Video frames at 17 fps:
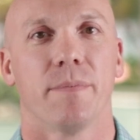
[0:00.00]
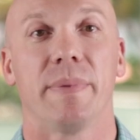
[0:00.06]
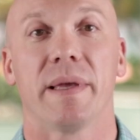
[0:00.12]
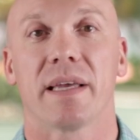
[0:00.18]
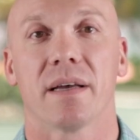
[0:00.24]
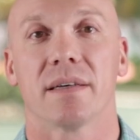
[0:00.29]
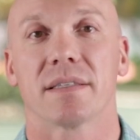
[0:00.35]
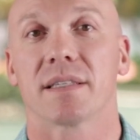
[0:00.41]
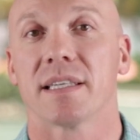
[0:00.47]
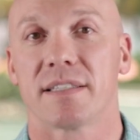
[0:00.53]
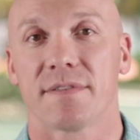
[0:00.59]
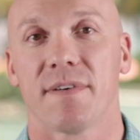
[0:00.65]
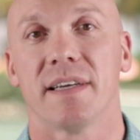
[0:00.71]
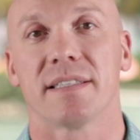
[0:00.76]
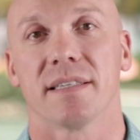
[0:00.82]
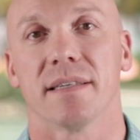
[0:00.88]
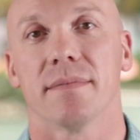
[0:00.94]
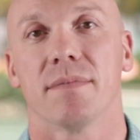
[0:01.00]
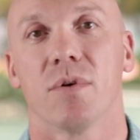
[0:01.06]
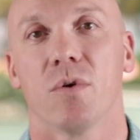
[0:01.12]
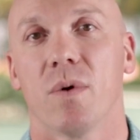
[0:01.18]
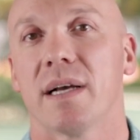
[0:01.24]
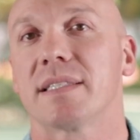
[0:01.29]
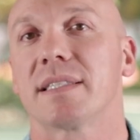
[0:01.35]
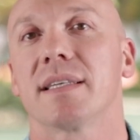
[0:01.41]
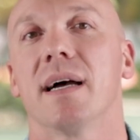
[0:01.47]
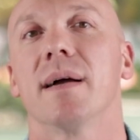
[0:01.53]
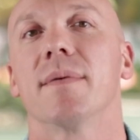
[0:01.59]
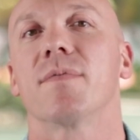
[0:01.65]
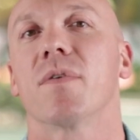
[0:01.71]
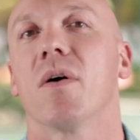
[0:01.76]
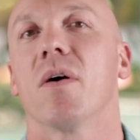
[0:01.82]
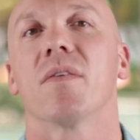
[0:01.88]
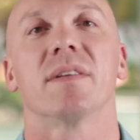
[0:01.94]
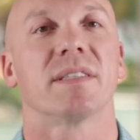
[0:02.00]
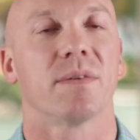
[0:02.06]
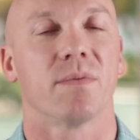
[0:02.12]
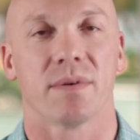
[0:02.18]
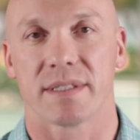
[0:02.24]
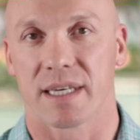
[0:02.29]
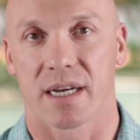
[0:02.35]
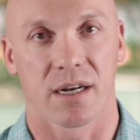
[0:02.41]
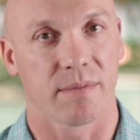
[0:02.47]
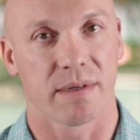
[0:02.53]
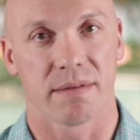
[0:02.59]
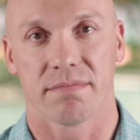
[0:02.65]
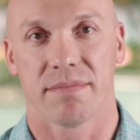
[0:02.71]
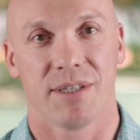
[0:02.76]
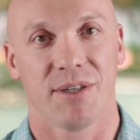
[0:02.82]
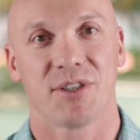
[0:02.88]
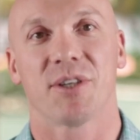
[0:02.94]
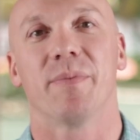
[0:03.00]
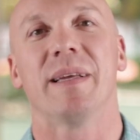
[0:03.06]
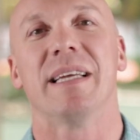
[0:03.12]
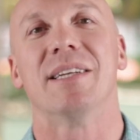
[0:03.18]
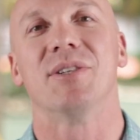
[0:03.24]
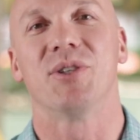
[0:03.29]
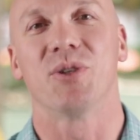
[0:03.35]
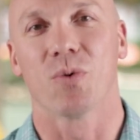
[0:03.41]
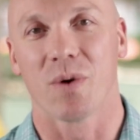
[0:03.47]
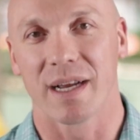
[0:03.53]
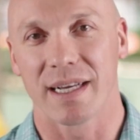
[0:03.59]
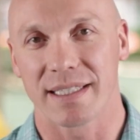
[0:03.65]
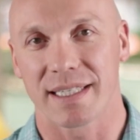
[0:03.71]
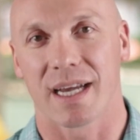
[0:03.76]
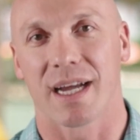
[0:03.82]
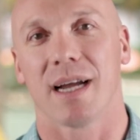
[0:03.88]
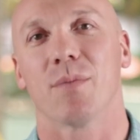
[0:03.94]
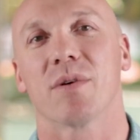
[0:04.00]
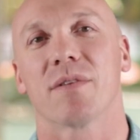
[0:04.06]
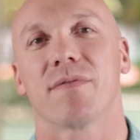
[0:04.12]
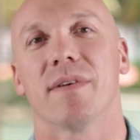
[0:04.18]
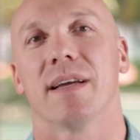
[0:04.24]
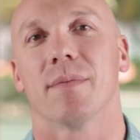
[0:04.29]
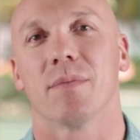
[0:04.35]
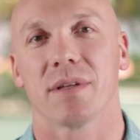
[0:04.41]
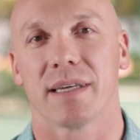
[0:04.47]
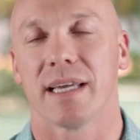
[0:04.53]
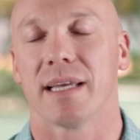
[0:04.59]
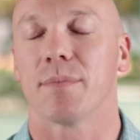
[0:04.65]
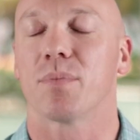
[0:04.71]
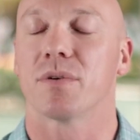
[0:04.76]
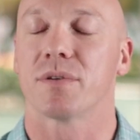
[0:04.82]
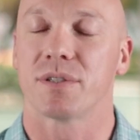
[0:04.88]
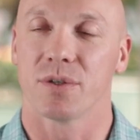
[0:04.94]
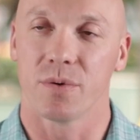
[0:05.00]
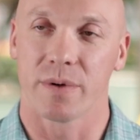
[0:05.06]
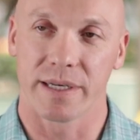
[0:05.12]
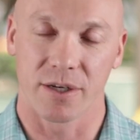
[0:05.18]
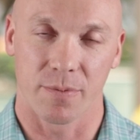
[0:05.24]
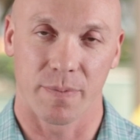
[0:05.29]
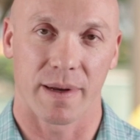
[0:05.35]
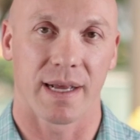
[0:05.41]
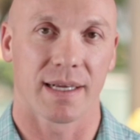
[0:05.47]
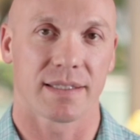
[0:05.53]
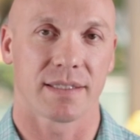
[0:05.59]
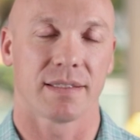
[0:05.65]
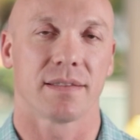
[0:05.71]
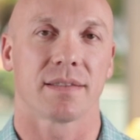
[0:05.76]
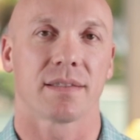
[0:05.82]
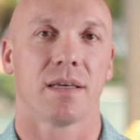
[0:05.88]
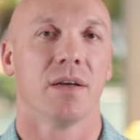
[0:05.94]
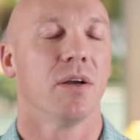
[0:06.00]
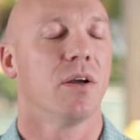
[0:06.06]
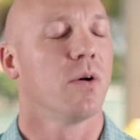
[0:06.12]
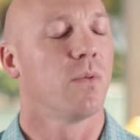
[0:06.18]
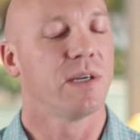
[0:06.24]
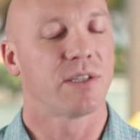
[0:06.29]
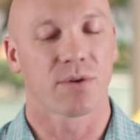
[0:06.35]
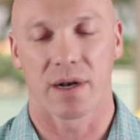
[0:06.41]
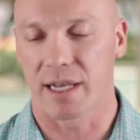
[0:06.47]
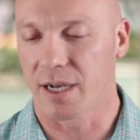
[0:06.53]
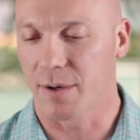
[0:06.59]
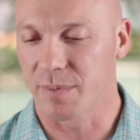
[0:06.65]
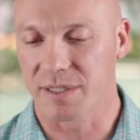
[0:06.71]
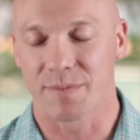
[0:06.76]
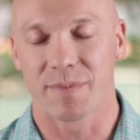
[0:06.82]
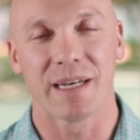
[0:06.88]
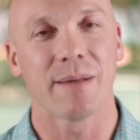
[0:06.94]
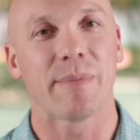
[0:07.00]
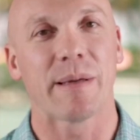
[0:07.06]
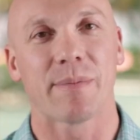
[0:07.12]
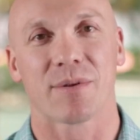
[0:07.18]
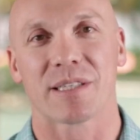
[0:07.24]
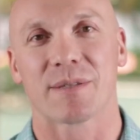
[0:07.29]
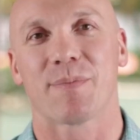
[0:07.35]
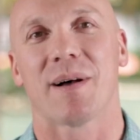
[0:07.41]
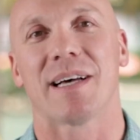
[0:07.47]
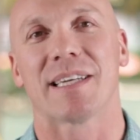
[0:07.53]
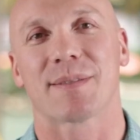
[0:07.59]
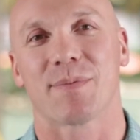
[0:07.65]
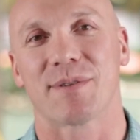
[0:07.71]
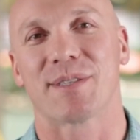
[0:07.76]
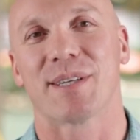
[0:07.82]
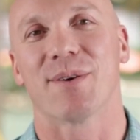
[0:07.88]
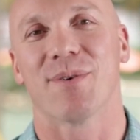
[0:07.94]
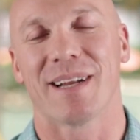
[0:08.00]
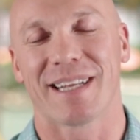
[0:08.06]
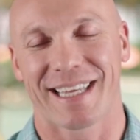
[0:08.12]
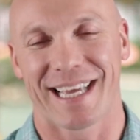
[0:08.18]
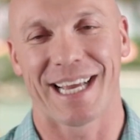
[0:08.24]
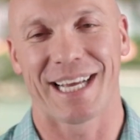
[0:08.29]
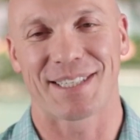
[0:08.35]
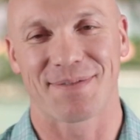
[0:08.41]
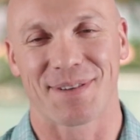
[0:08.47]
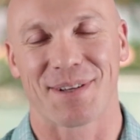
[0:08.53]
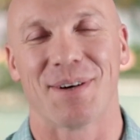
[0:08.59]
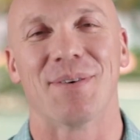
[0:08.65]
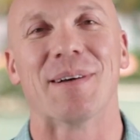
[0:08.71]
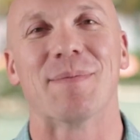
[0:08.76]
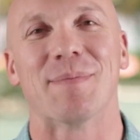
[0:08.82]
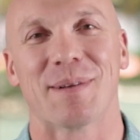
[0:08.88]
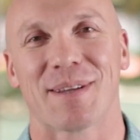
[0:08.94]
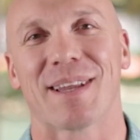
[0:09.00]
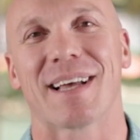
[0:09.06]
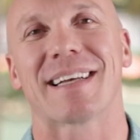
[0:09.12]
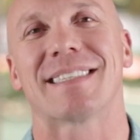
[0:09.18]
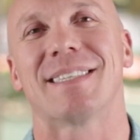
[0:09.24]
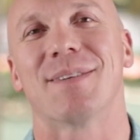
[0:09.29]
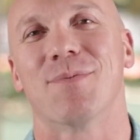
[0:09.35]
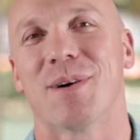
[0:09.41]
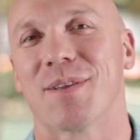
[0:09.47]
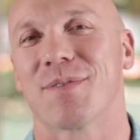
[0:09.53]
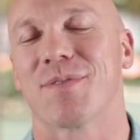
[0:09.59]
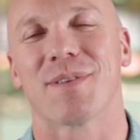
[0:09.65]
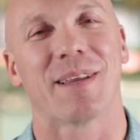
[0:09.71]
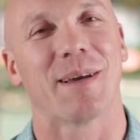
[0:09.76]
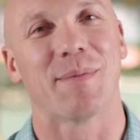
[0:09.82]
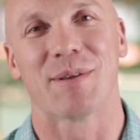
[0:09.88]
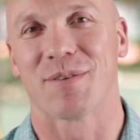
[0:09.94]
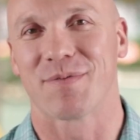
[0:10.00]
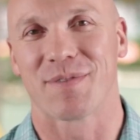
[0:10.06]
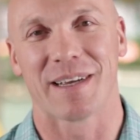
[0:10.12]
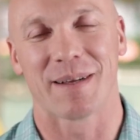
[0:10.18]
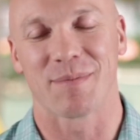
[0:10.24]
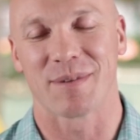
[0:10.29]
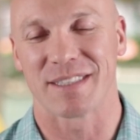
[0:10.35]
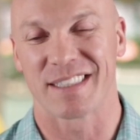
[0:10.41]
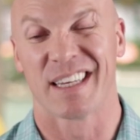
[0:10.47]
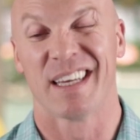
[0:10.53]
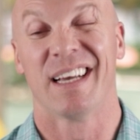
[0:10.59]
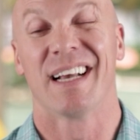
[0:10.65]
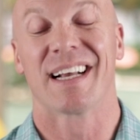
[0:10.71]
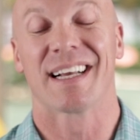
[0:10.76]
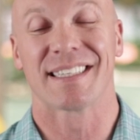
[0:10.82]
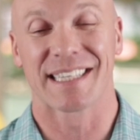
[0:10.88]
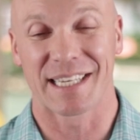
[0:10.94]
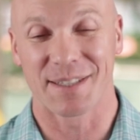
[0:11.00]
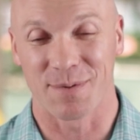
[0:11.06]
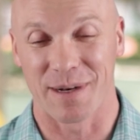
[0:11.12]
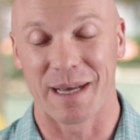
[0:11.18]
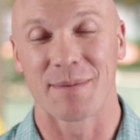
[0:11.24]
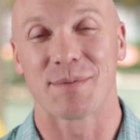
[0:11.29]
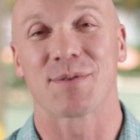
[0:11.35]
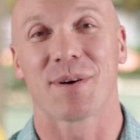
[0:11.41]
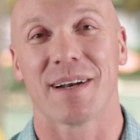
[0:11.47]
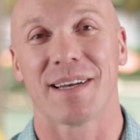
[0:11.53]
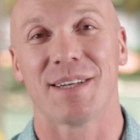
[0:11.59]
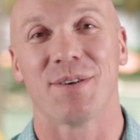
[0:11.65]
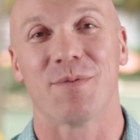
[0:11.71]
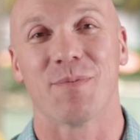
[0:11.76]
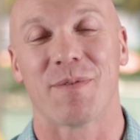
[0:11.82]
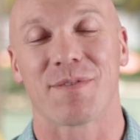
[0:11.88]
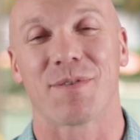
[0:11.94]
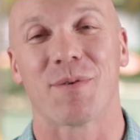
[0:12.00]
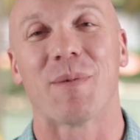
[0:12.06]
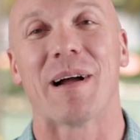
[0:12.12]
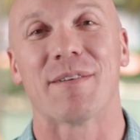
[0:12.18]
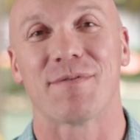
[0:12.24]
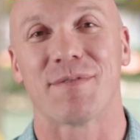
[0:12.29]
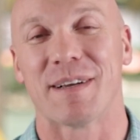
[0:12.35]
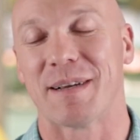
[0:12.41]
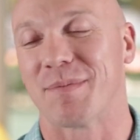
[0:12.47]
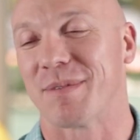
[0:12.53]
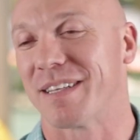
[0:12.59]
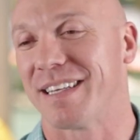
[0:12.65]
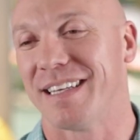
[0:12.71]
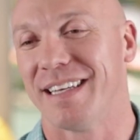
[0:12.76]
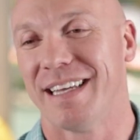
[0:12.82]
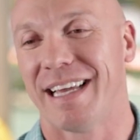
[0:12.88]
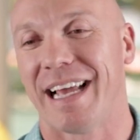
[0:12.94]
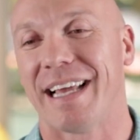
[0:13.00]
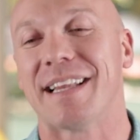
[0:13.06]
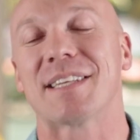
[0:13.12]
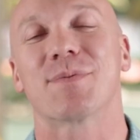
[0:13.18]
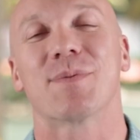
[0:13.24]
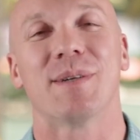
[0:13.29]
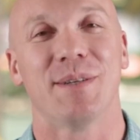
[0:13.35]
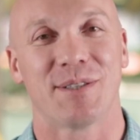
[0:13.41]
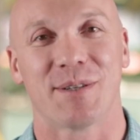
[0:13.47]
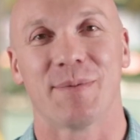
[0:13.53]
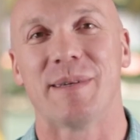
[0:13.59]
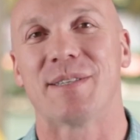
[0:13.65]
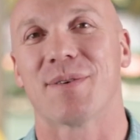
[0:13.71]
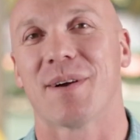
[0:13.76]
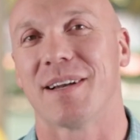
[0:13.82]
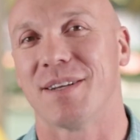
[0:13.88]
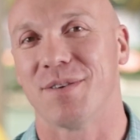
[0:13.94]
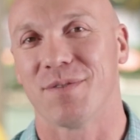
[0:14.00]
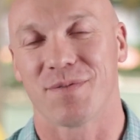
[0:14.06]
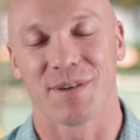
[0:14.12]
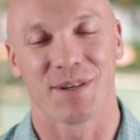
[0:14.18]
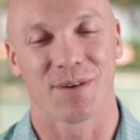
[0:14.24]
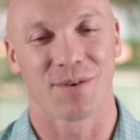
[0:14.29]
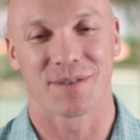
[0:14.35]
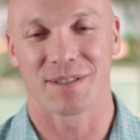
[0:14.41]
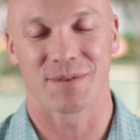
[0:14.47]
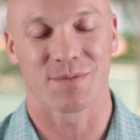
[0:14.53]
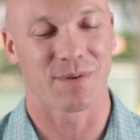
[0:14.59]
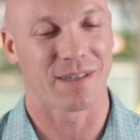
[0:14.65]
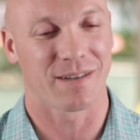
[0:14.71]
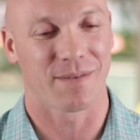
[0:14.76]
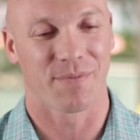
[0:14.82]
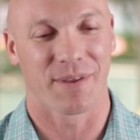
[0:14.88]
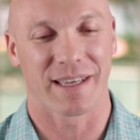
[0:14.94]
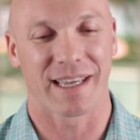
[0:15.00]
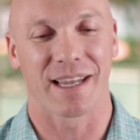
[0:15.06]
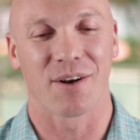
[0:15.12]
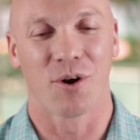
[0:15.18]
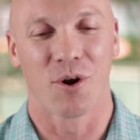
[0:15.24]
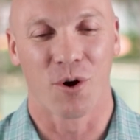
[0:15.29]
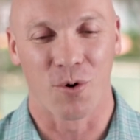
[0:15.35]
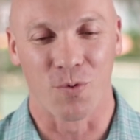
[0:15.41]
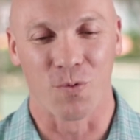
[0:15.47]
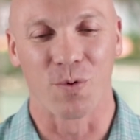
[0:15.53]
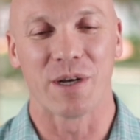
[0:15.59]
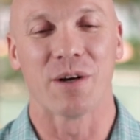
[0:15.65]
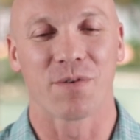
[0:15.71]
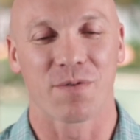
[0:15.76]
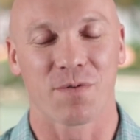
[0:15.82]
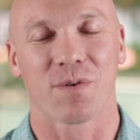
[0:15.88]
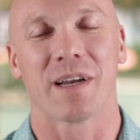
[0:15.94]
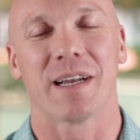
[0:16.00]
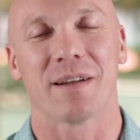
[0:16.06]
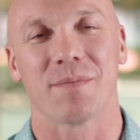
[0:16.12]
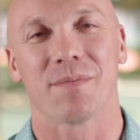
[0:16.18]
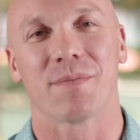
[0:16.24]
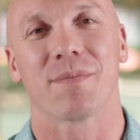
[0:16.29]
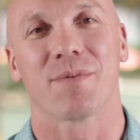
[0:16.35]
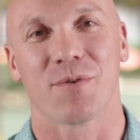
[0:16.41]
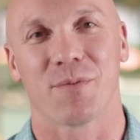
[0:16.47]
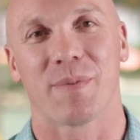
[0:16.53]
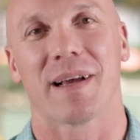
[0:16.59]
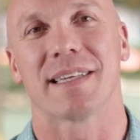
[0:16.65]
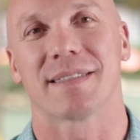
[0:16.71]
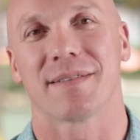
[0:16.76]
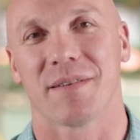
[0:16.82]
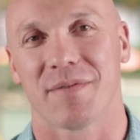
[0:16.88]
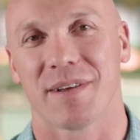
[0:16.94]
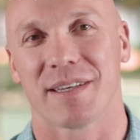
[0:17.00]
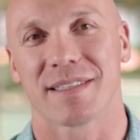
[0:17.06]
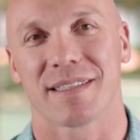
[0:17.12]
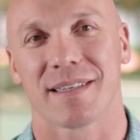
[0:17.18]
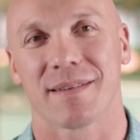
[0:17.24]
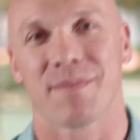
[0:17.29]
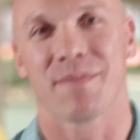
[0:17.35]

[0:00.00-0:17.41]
Because let's face it, who has time for all this in retirement? You should be enjoying time with family and pursuing your passions. We try to help as many people as possible generate cash flow and build legacy wealth for them and their families, because that's what I'm trying to do for my family, and that's what you should be trying to do for yours as well. Again, real freedom through passive investing.